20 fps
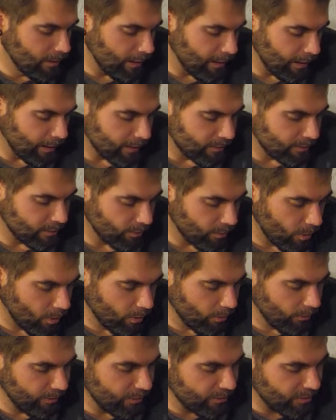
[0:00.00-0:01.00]
And so
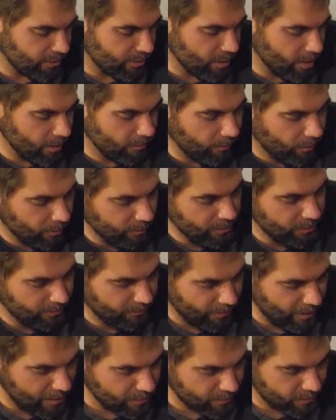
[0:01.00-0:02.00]
all this stuff, all these
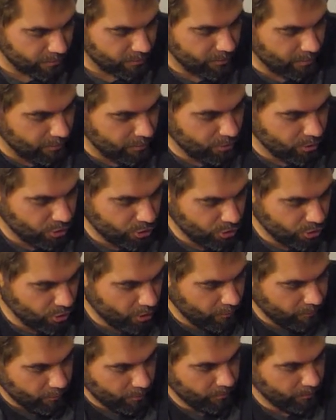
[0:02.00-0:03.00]
fasteners, I'll just
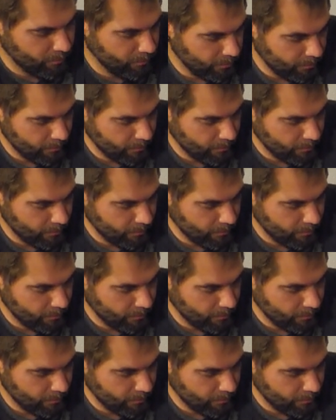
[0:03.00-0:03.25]
shove them